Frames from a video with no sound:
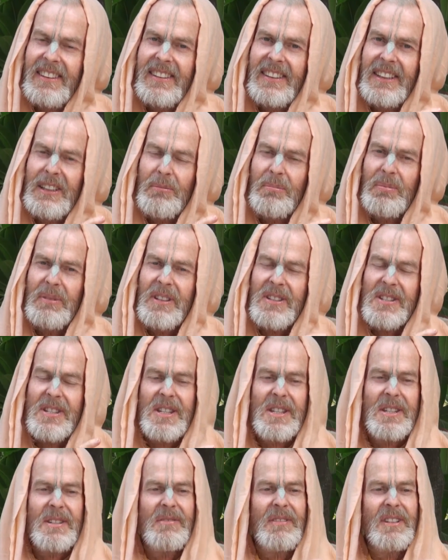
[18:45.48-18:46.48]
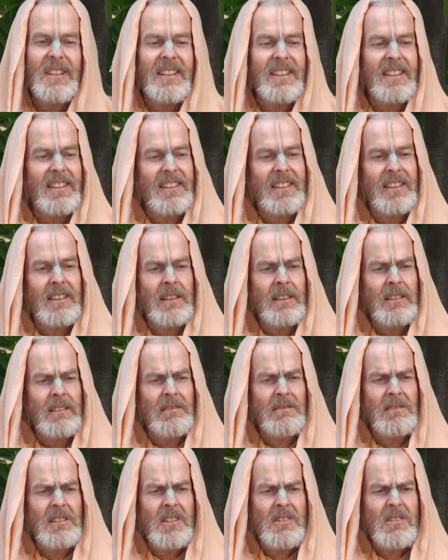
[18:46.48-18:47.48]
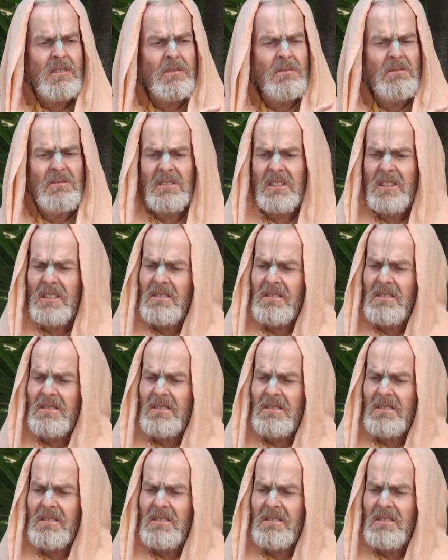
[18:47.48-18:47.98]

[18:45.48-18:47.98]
They press his feet. And they say, oh,